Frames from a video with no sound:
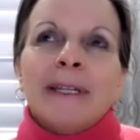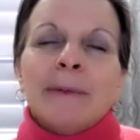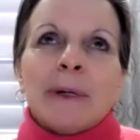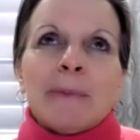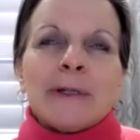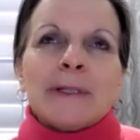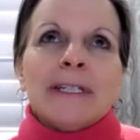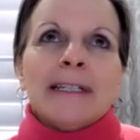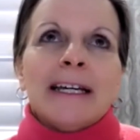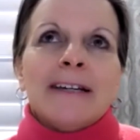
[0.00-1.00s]
in my
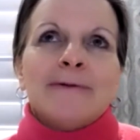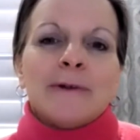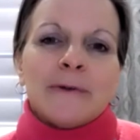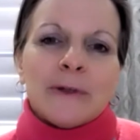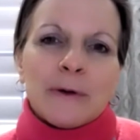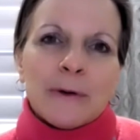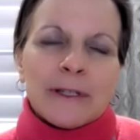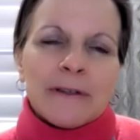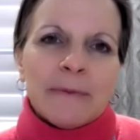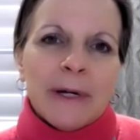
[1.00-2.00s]
personal life or over the
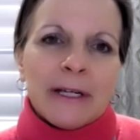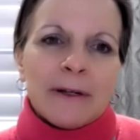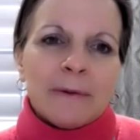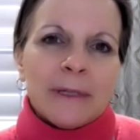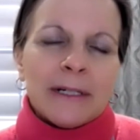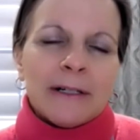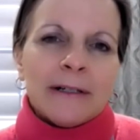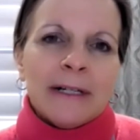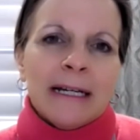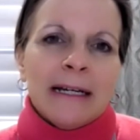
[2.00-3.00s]
course of my
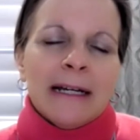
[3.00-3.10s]
career,